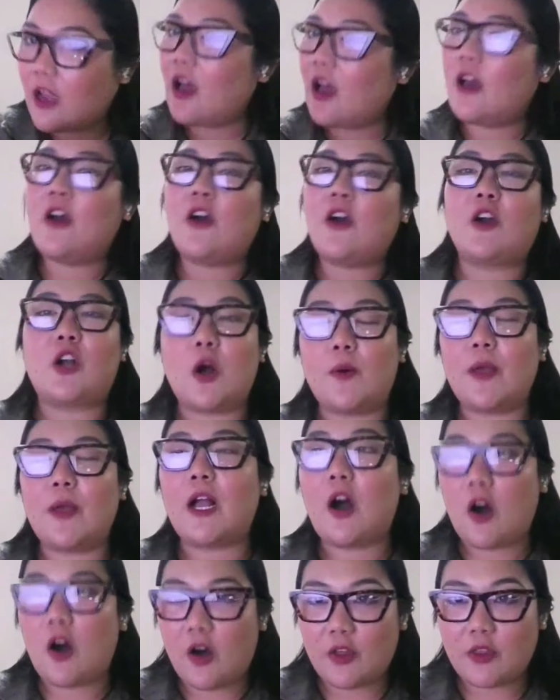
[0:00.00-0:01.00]
are
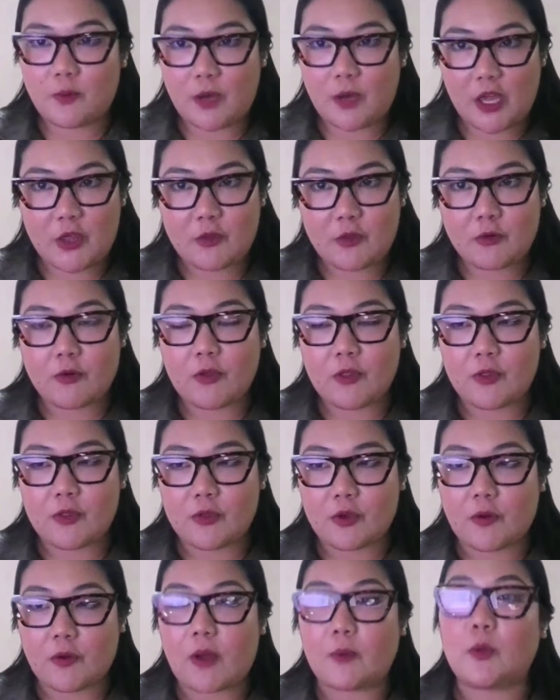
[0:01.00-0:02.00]
going all the way through
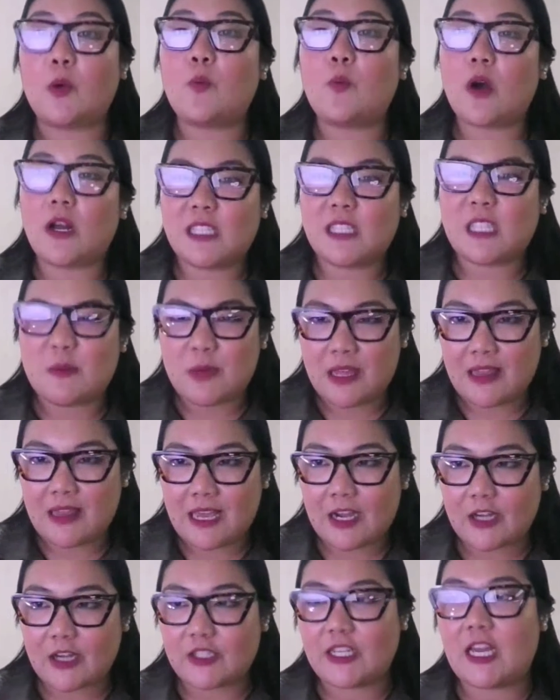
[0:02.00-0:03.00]
and through, and we want to be
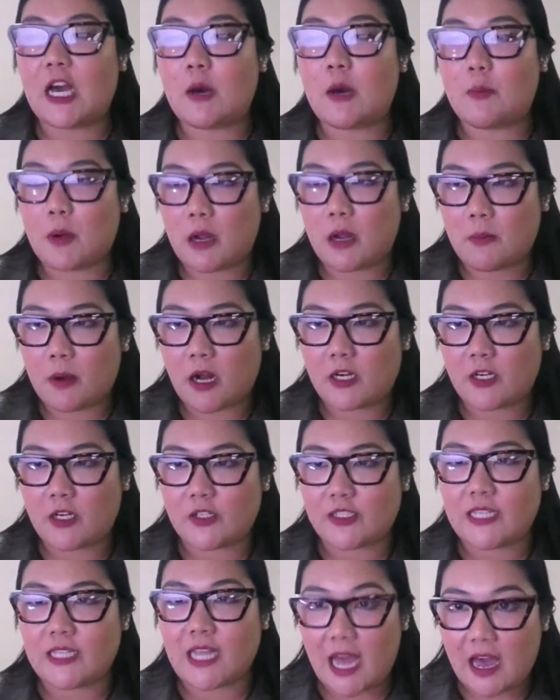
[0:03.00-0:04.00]
there to help our
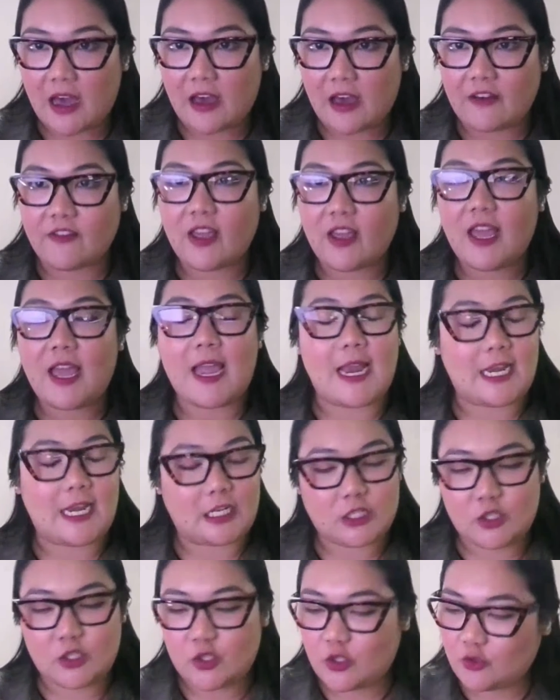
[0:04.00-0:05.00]
partners have an
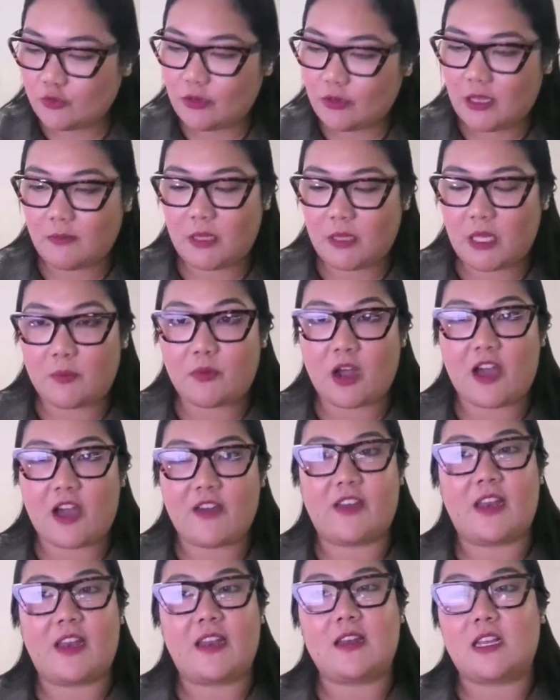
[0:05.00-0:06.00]
extremely
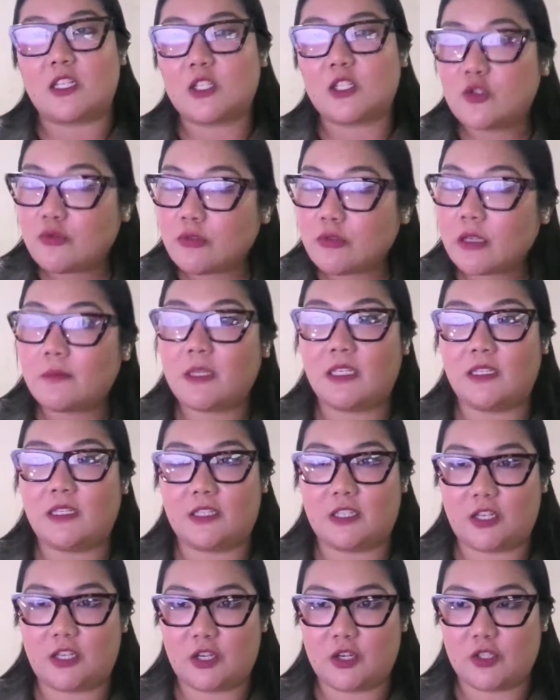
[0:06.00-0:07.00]
private and
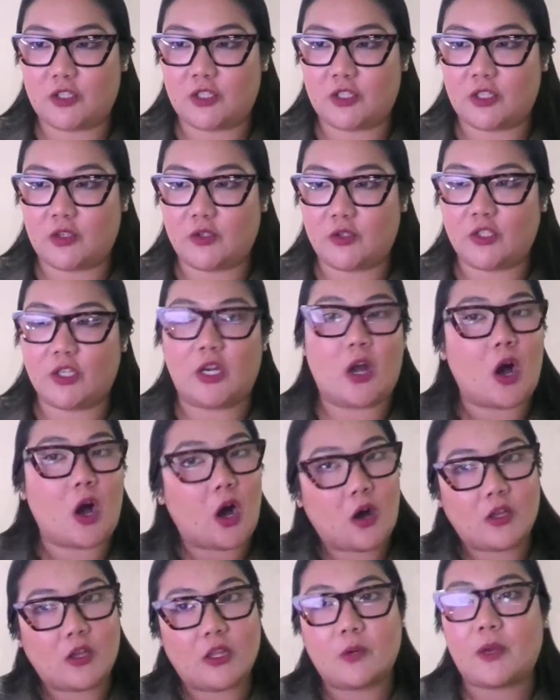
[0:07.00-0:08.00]
extremely secure solution
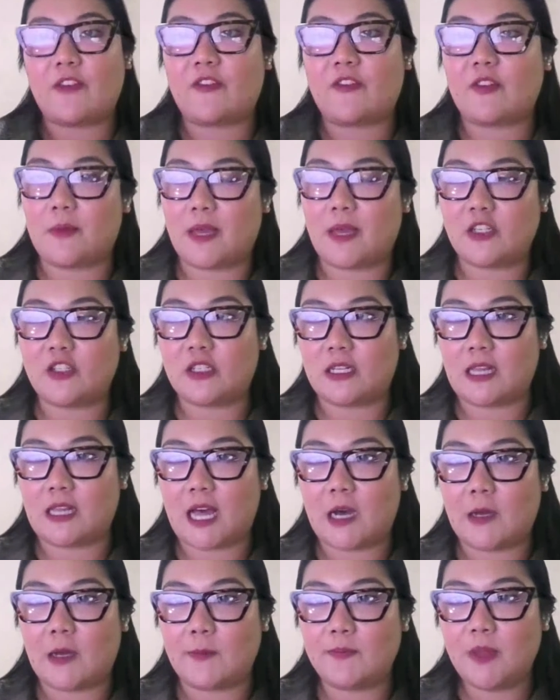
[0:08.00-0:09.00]
all the way from edge to
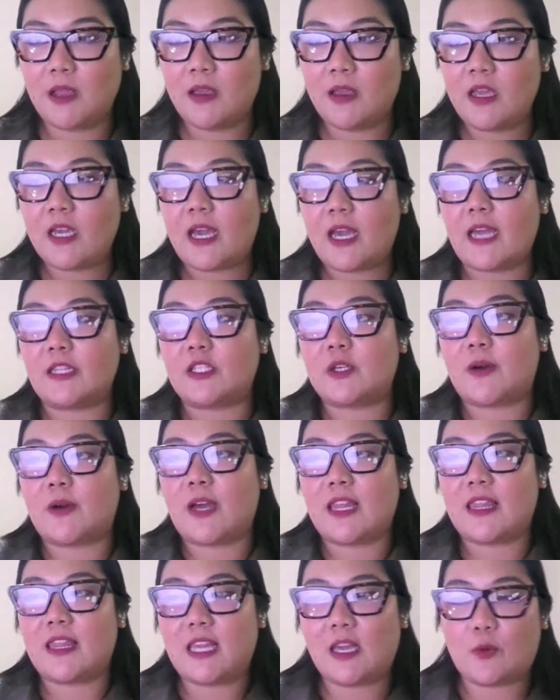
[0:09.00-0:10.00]
cloud. And
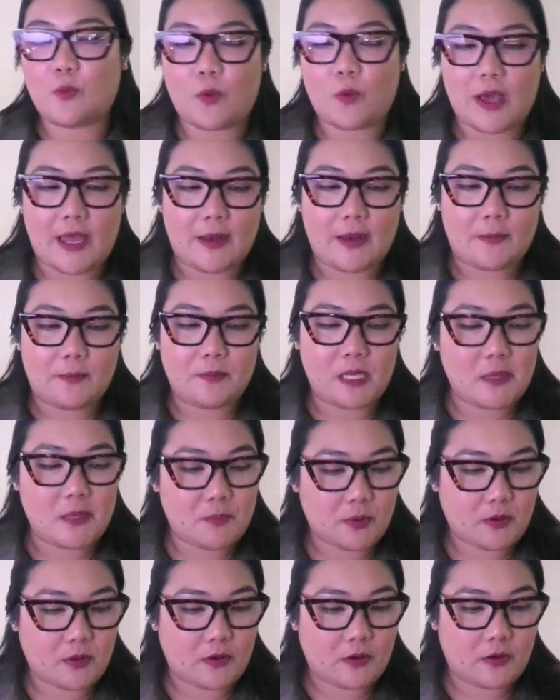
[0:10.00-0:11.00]
so I think when
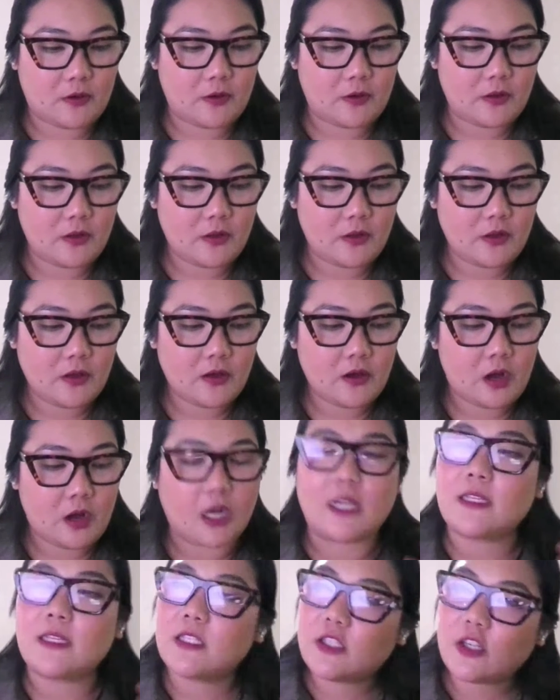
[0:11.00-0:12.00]
people
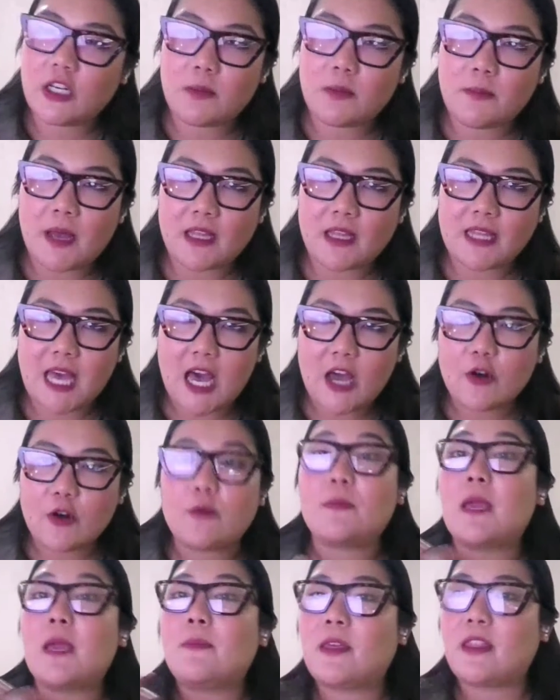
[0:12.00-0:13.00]
are concerned about that,
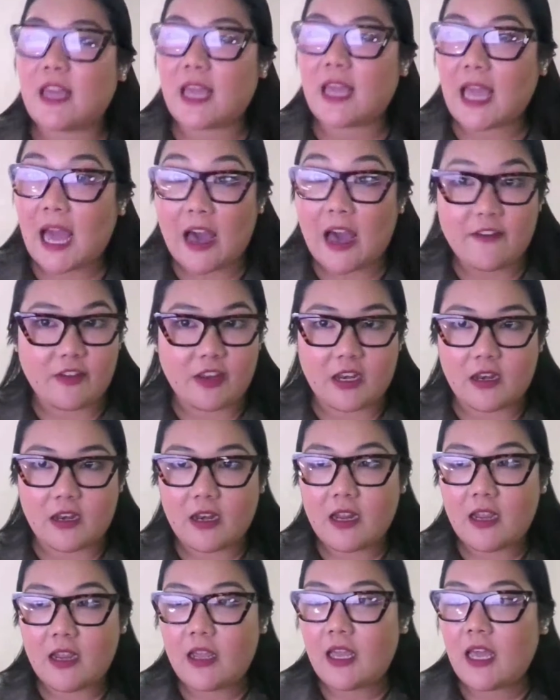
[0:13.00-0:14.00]
or maybe they have an,
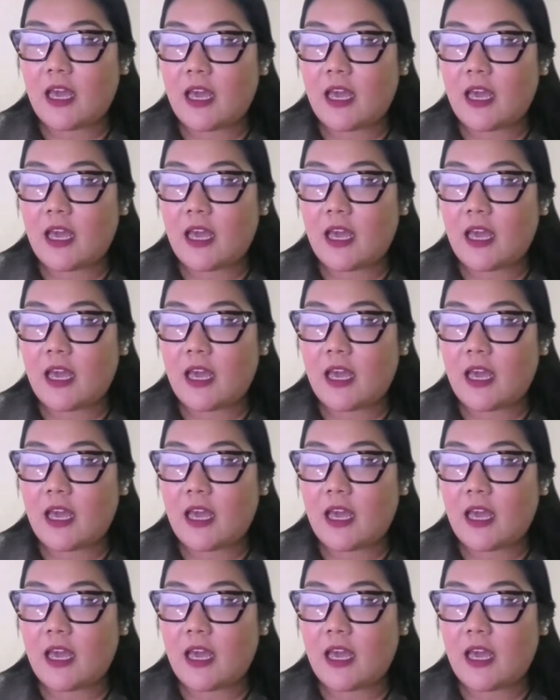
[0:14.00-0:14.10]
